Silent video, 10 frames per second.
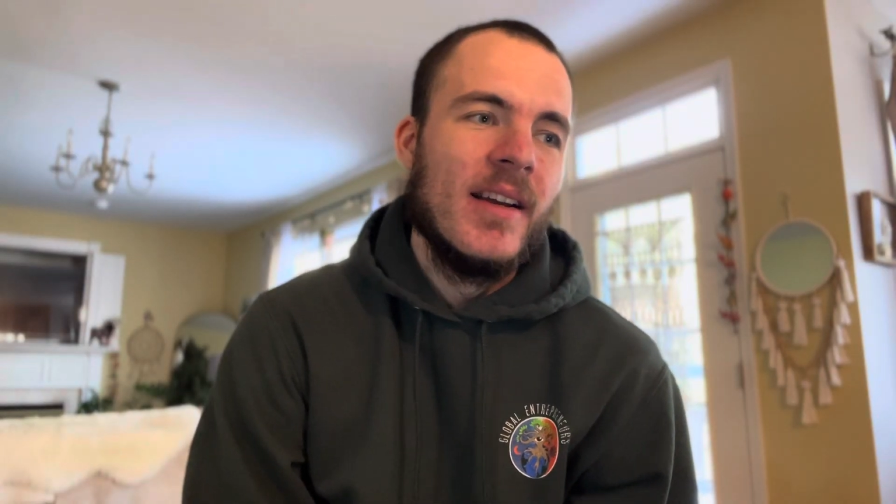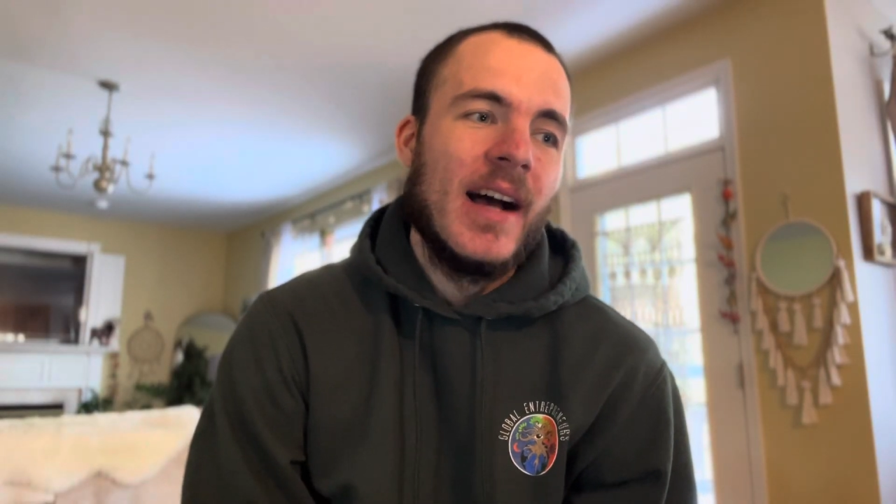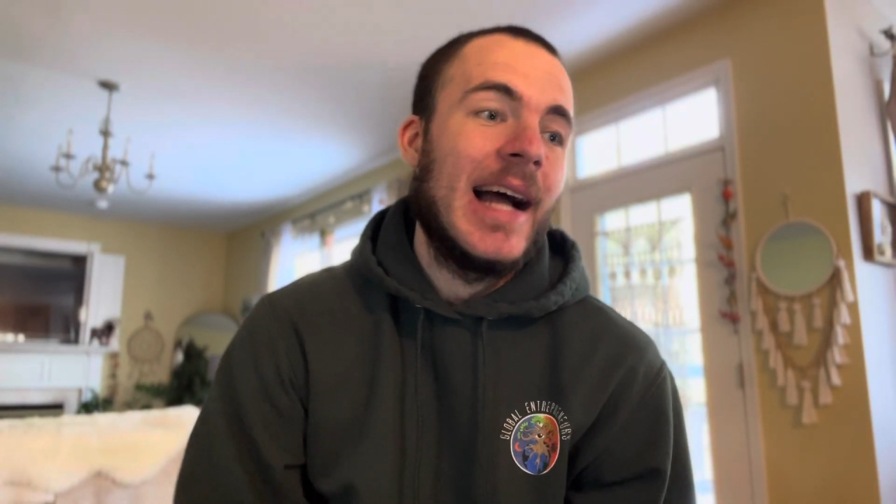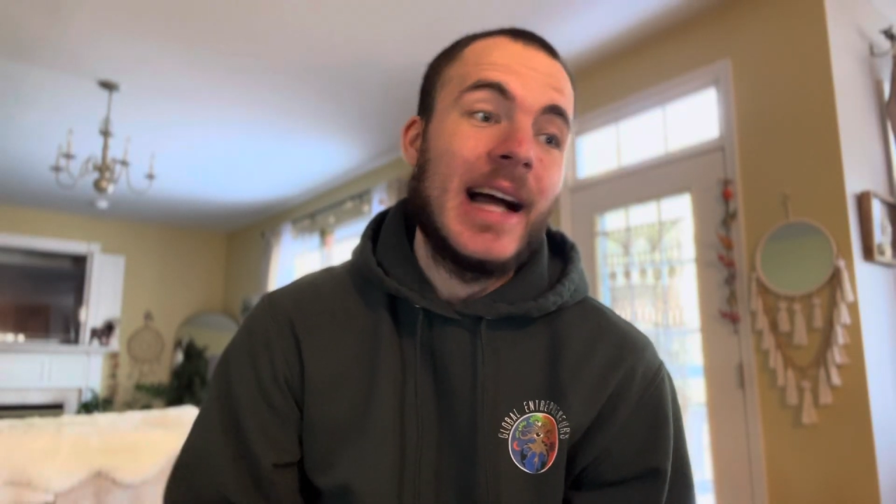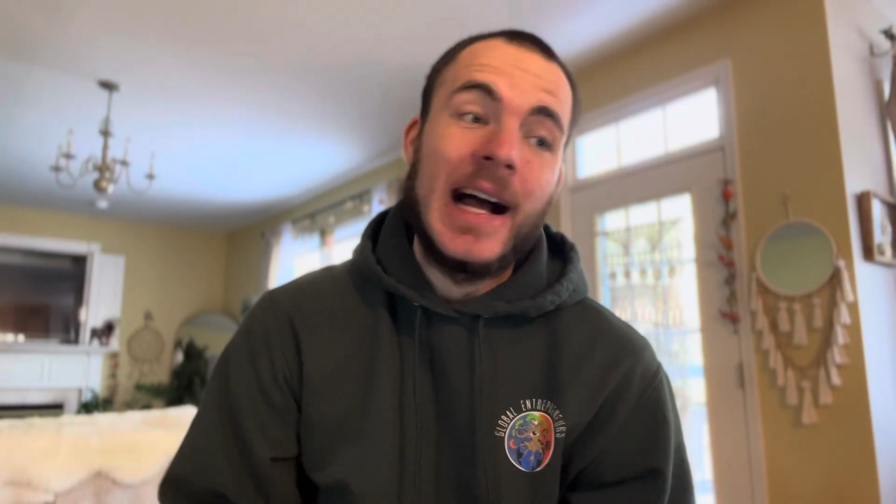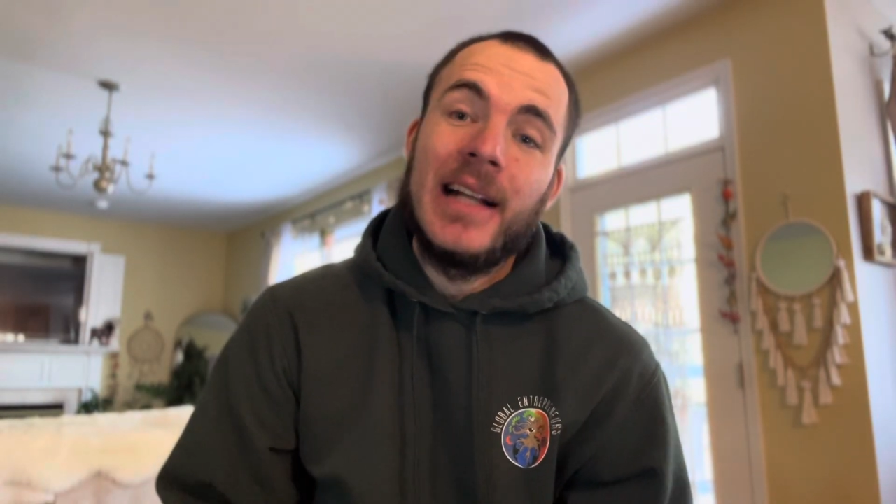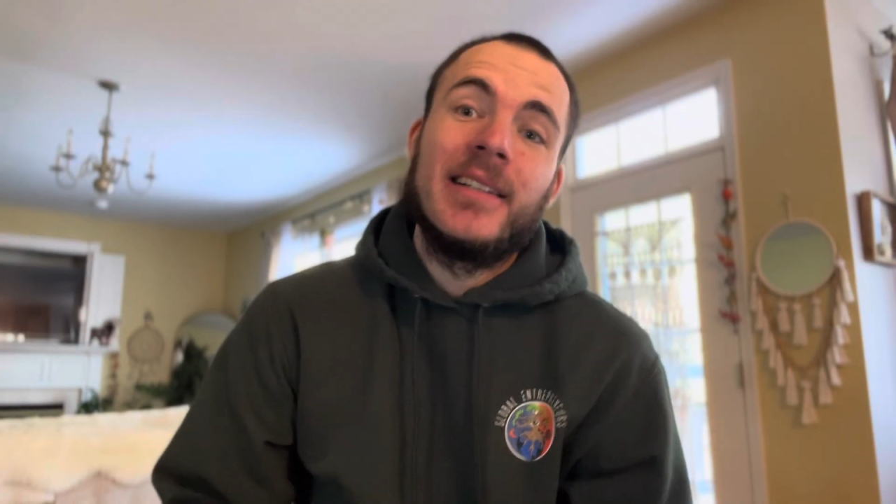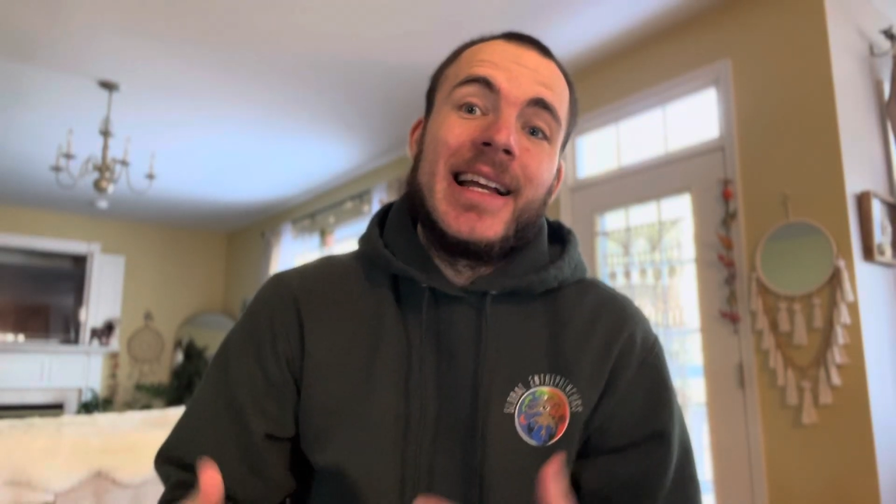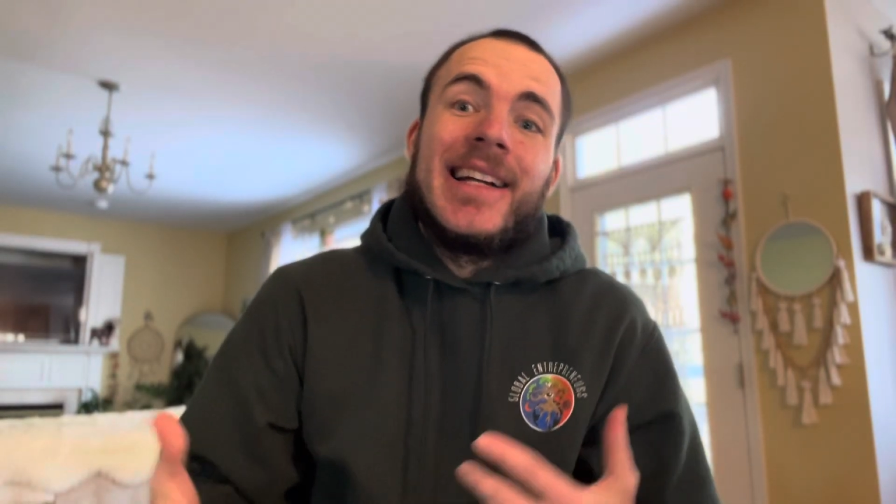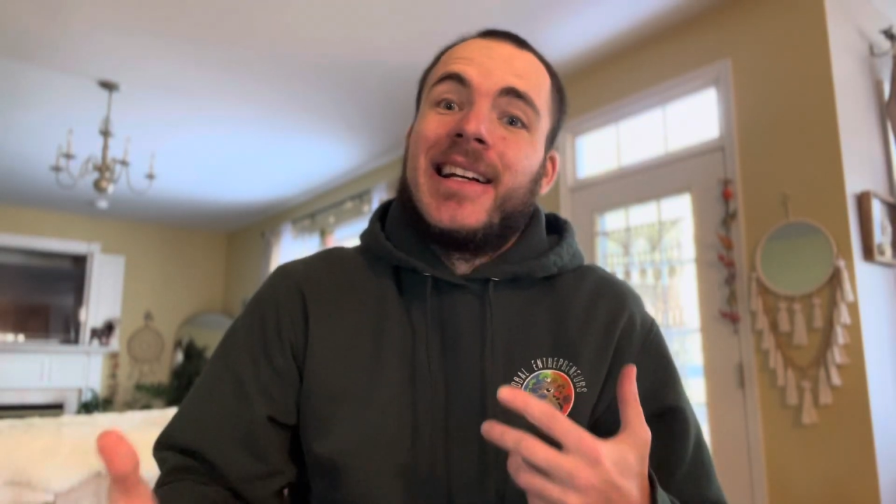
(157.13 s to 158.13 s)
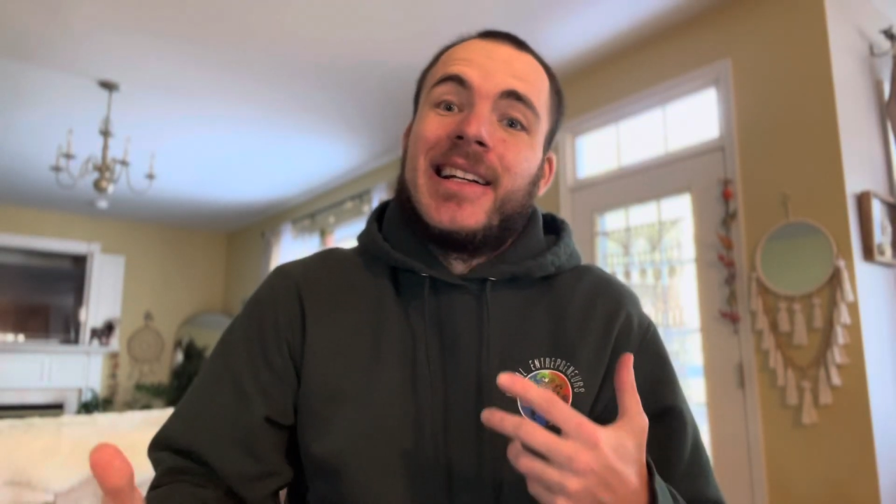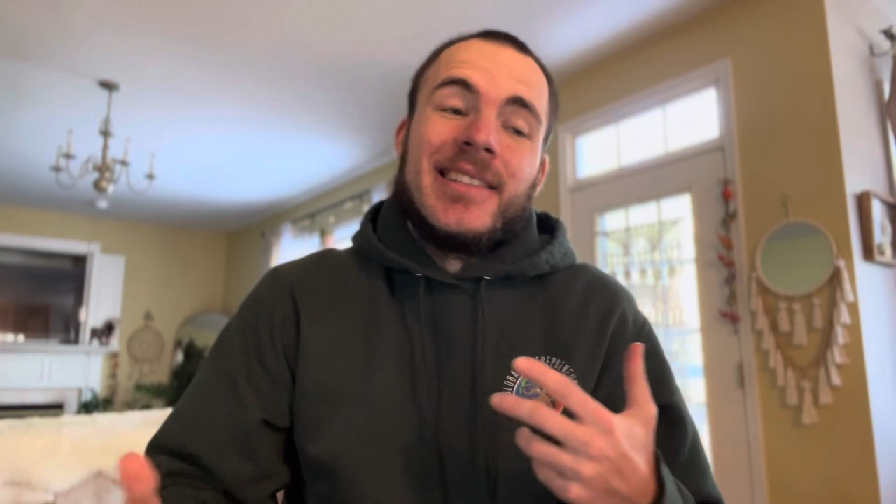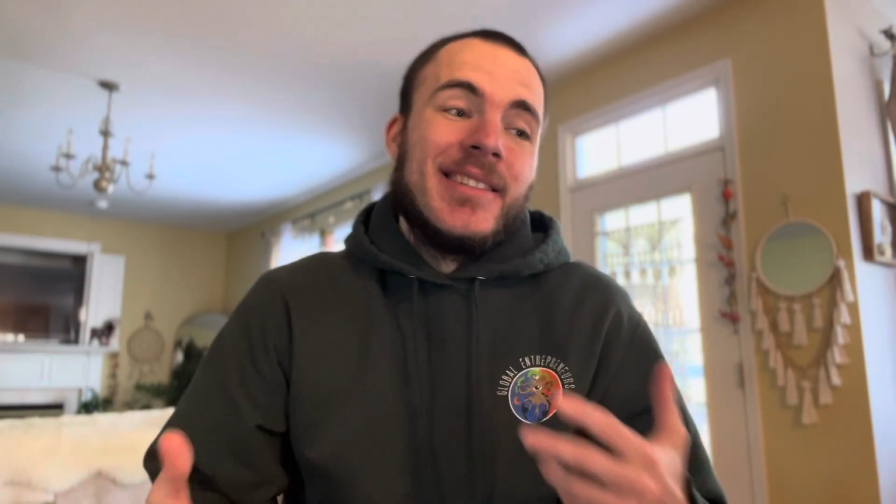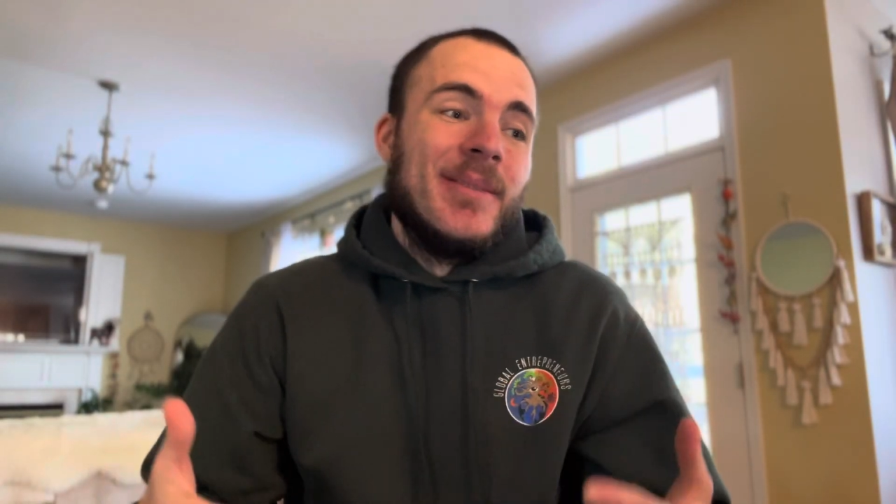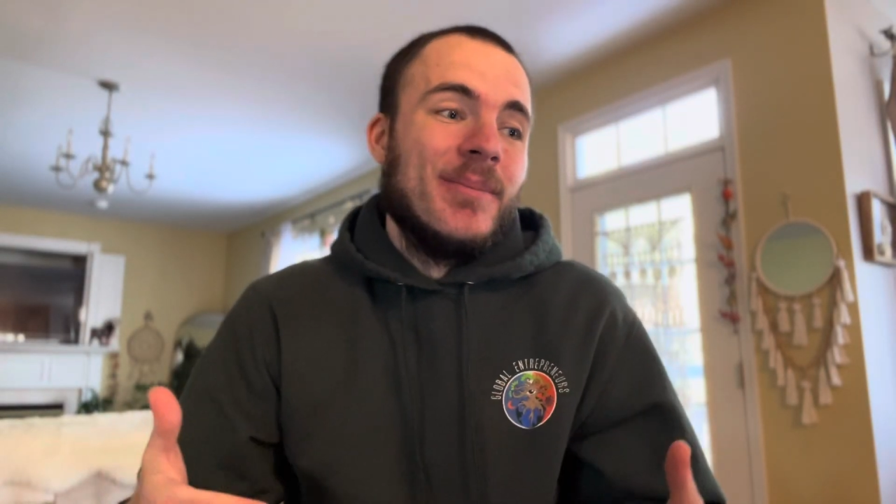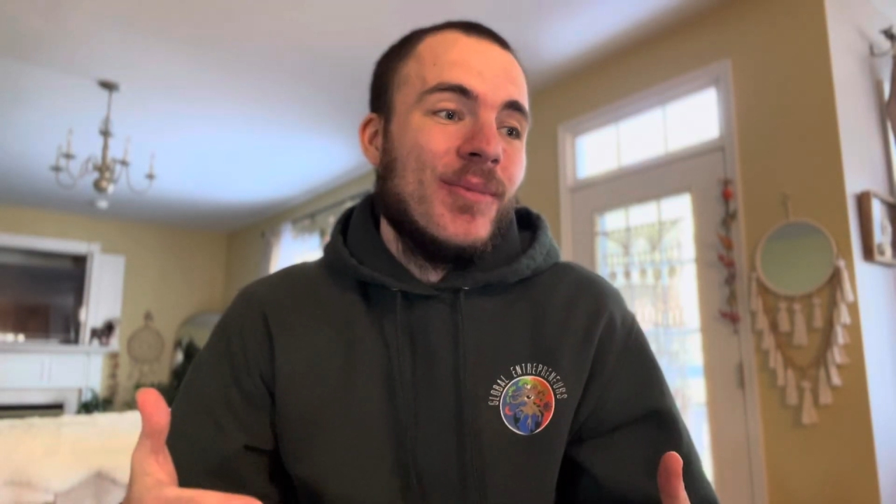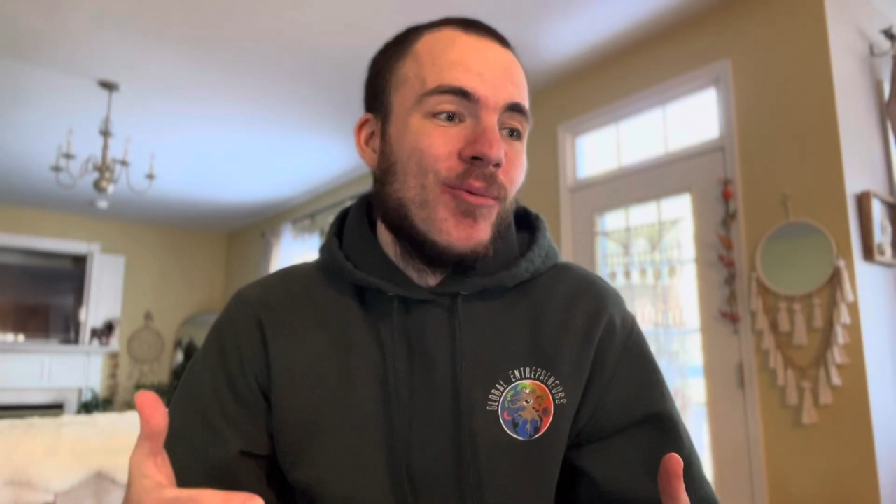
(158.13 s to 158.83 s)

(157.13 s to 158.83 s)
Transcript: I asked them,